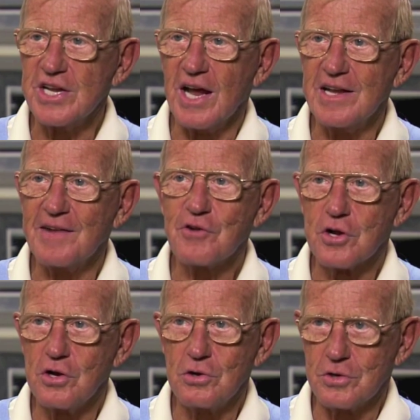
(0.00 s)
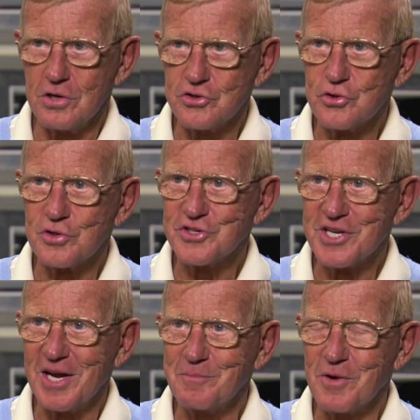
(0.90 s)
I never called on George
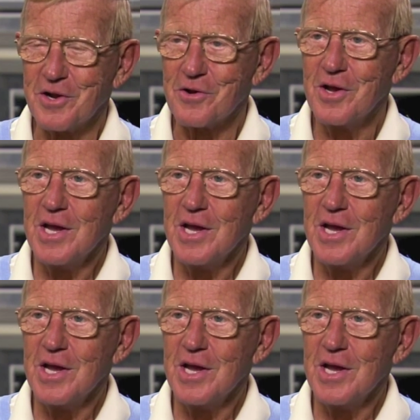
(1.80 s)
Steinbrenner